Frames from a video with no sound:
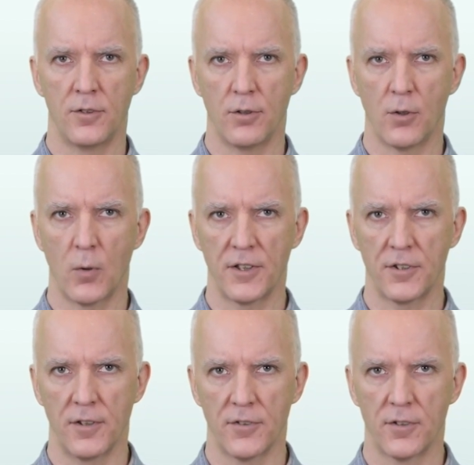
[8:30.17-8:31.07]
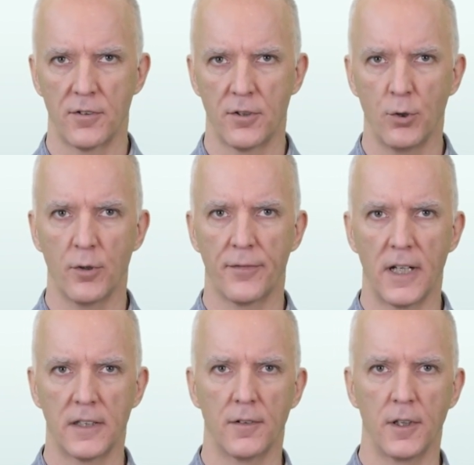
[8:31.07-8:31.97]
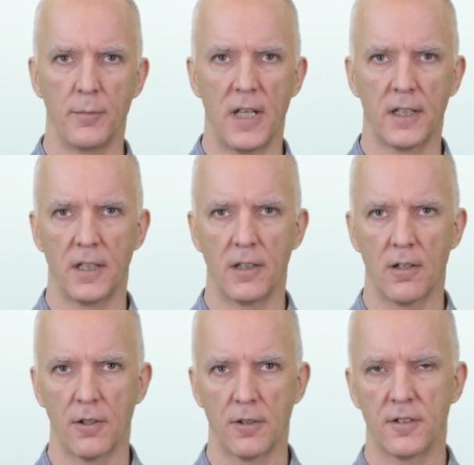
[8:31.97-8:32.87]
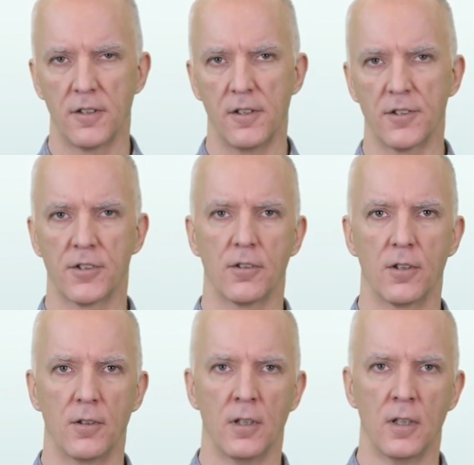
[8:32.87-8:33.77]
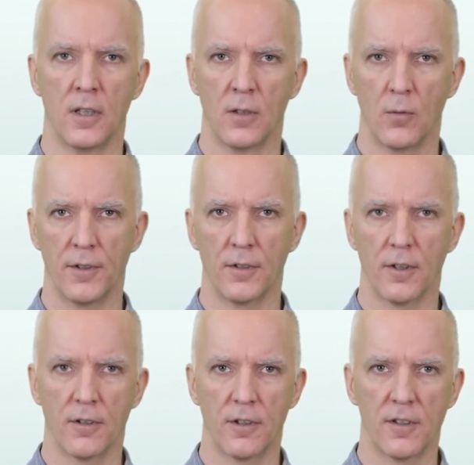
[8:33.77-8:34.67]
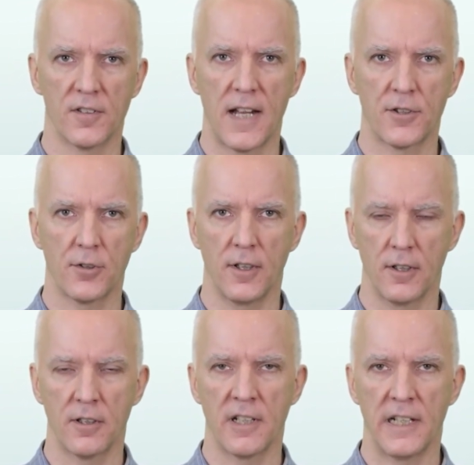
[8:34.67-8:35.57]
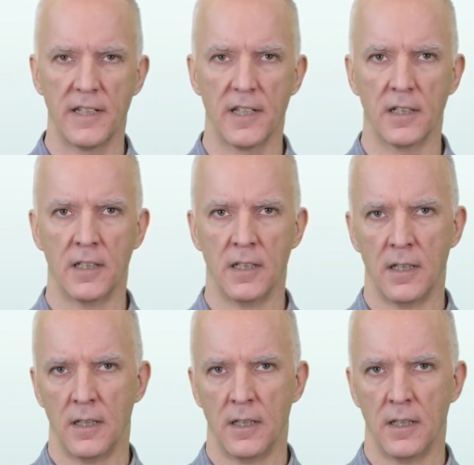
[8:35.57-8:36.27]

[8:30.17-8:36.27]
to questions too effectively, making it harder to discern whether a learner has actually learned anything.